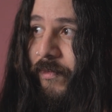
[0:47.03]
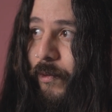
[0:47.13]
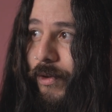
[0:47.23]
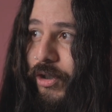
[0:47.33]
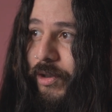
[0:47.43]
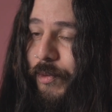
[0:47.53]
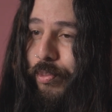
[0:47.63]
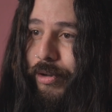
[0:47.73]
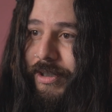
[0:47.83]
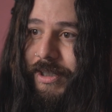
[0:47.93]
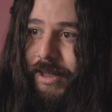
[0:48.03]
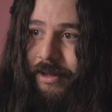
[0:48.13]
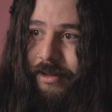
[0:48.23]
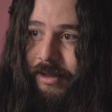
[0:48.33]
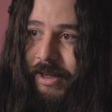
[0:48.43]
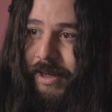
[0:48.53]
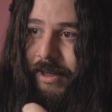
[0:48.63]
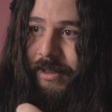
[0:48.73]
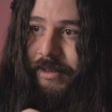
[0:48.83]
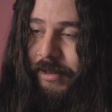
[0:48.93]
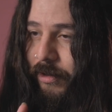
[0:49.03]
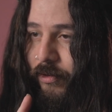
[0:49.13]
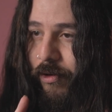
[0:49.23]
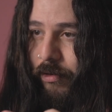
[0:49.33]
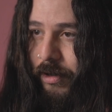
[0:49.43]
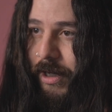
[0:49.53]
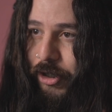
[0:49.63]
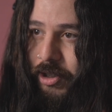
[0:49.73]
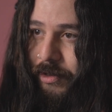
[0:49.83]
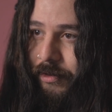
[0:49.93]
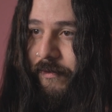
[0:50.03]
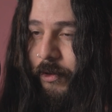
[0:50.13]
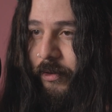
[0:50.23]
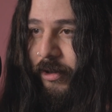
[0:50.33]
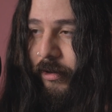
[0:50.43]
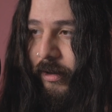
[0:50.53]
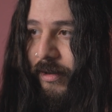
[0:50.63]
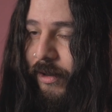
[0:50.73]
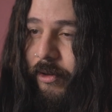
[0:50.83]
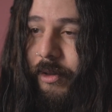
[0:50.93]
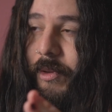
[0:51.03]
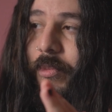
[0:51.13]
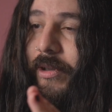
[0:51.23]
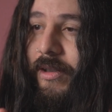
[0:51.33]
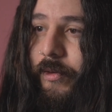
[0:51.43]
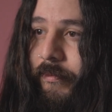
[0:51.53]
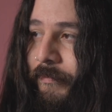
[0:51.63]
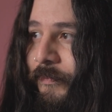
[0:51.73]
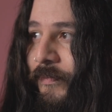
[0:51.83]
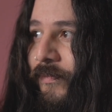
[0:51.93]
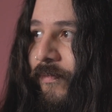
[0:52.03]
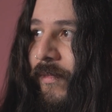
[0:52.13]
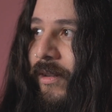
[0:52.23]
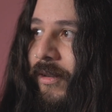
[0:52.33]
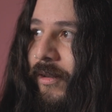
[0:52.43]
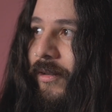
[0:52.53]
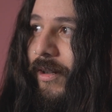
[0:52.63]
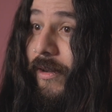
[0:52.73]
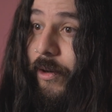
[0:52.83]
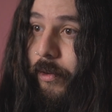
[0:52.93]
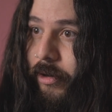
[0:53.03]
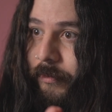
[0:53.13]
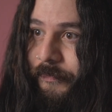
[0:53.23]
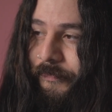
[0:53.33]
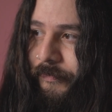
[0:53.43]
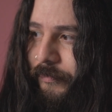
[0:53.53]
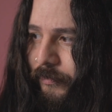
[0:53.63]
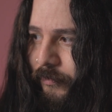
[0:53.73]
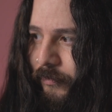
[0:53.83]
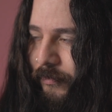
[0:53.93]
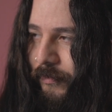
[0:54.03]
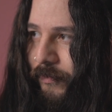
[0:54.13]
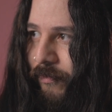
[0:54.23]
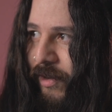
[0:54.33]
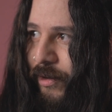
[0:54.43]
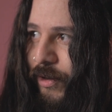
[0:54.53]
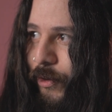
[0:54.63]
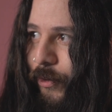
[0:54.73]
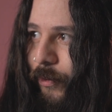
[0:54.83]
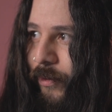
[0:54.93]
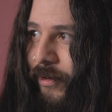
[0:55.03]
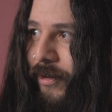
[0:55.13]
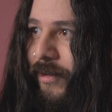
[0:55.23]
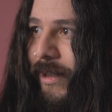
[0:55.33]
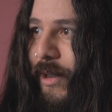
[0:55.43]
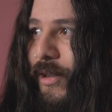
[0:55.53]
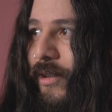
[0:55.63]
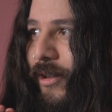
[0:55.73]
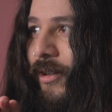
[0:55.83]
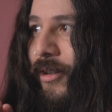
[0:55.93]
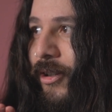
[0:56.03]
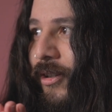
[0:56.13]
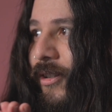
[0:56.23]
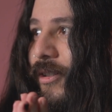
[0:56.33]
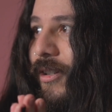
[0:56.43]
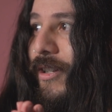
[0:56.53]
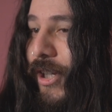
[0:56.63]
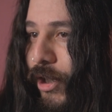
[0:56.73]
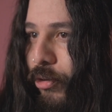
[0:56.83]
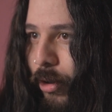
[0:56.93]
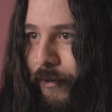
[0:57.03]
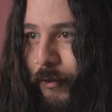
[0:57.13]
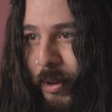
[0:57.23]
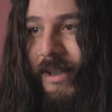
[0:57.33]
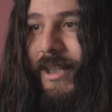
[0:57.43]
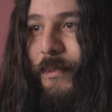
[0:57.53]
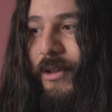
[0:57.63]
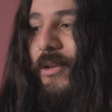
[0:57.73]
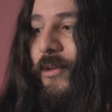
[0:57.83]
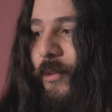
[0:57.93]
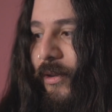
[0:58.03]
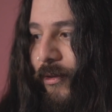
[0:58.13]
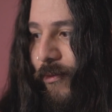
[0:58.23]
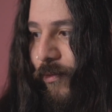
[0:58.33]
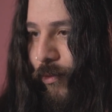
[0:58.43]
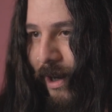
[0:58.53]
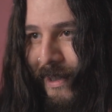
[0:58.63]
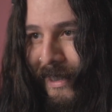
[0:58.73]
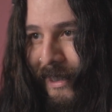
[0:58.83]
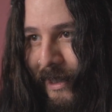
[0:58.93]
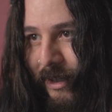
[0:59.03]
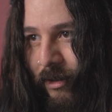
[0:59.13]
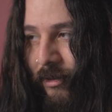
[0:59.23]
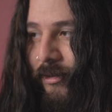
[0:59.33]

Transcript: which is Presidia, Kings, and Coronation, if you're curious, and they're coming pretty soon in that order. So let us continue off of Peacekeeper 2 with Red Sea.